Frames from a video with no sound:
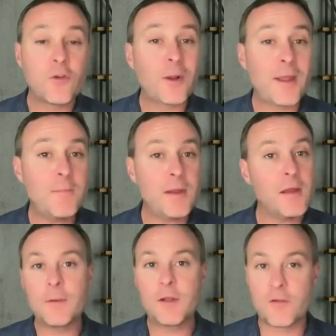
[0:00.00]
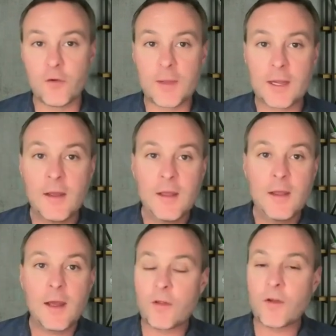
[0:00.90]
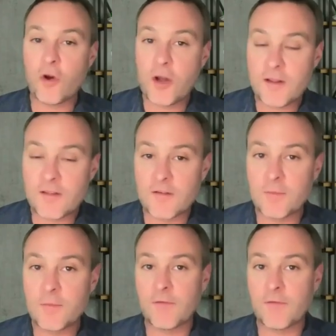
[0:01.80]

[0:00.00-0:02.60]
So it can be time consuming. One of the criticisms